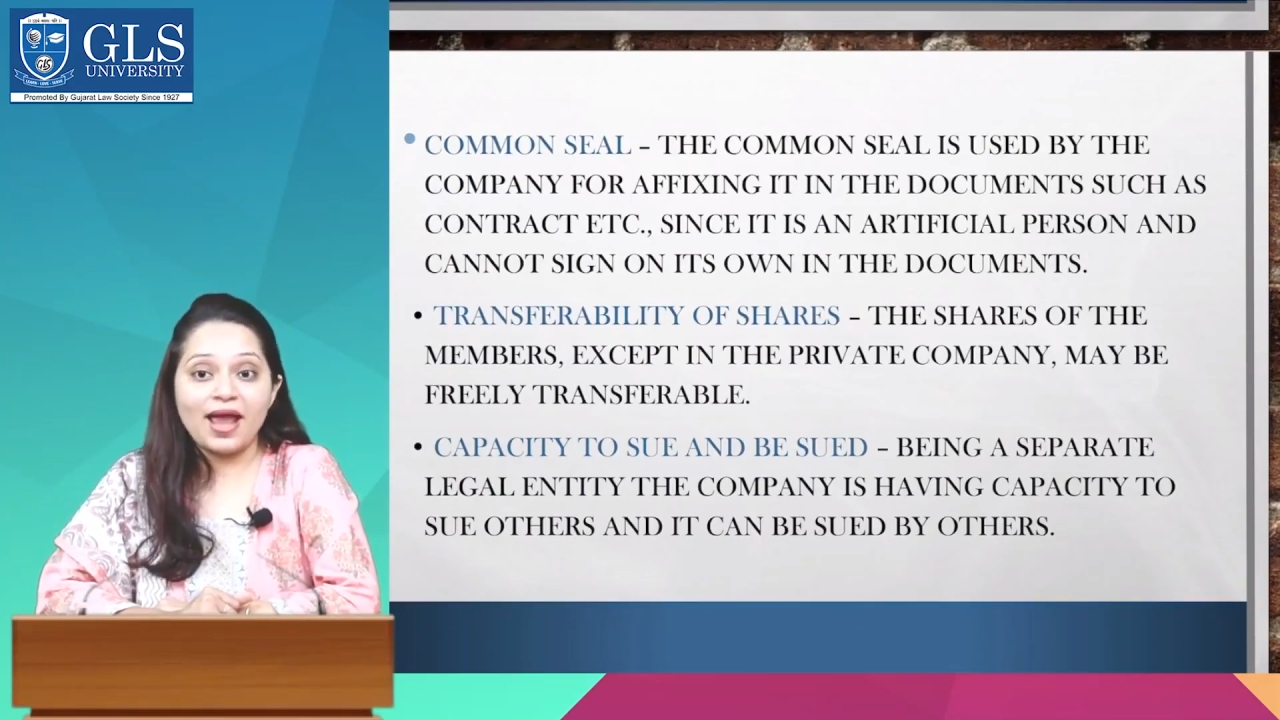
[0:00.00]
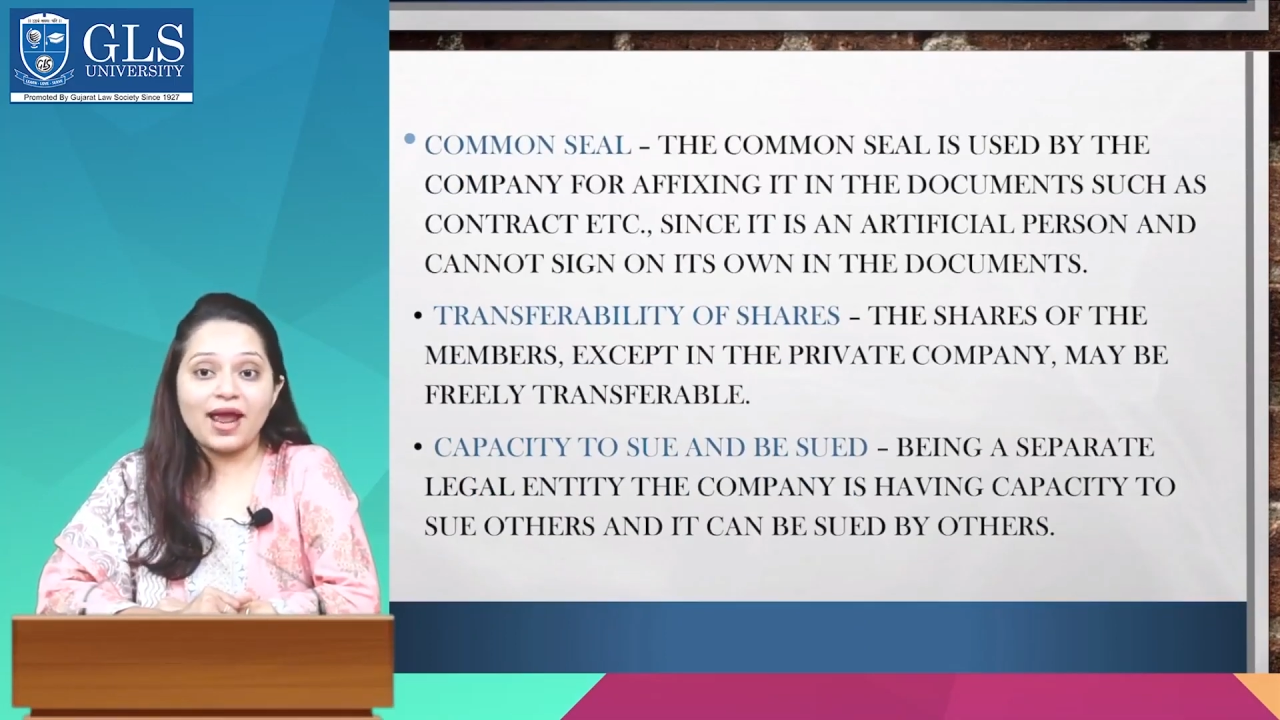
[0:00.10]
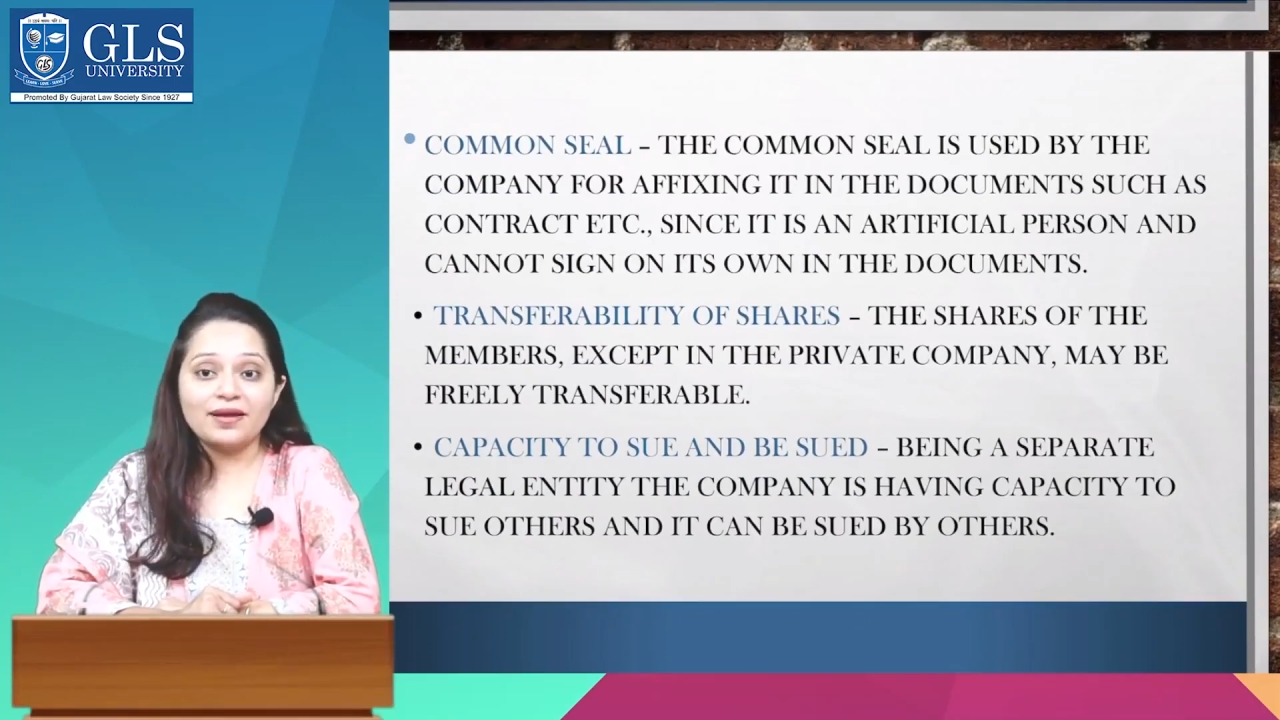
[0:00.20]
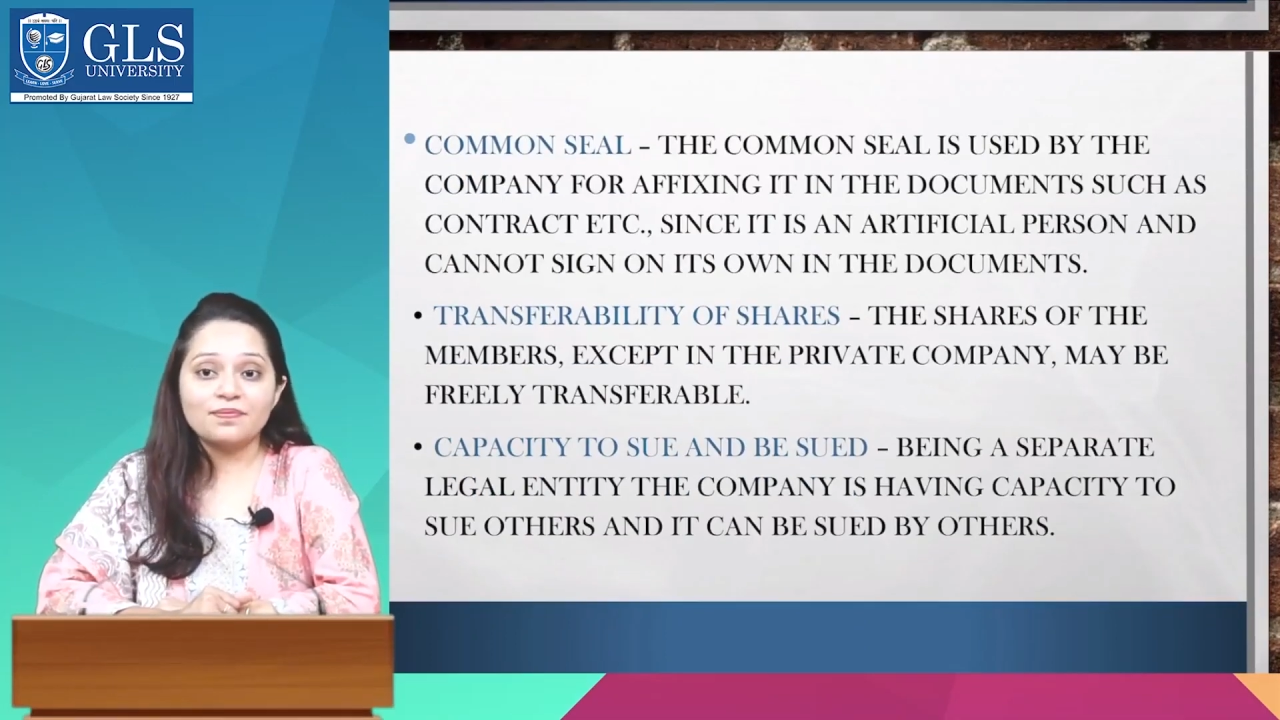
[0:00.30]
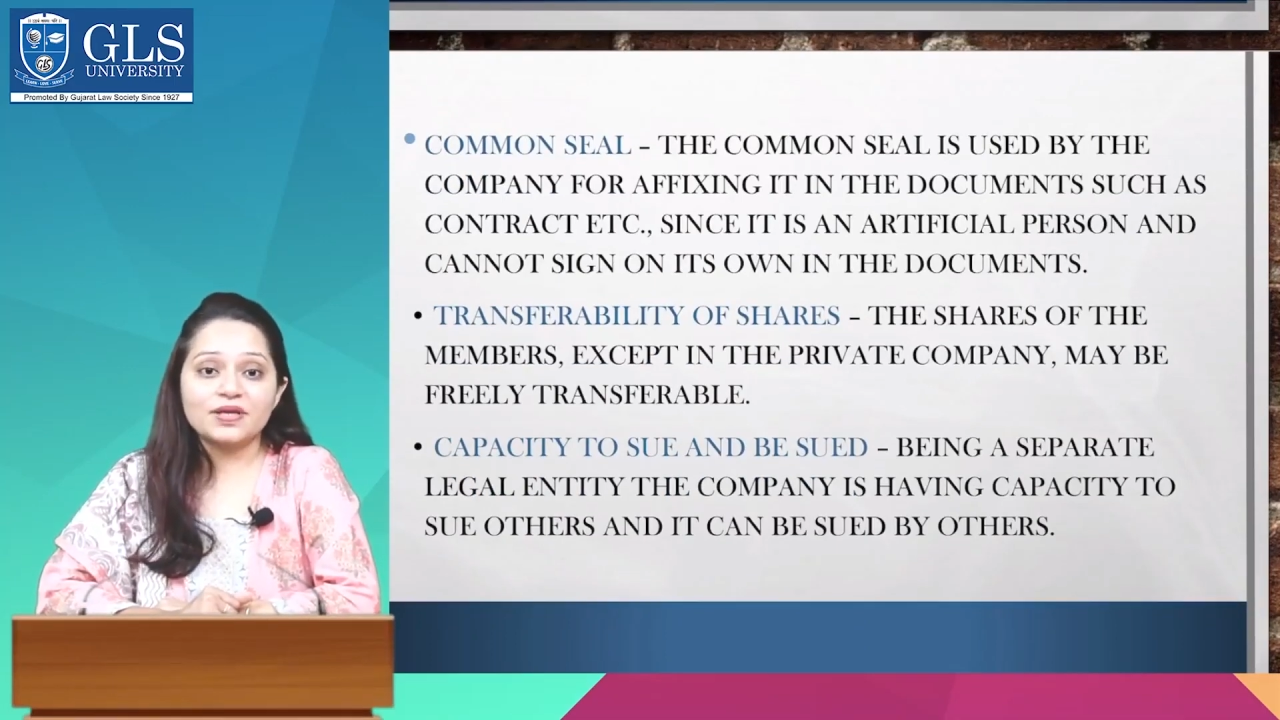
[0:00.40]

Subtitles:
and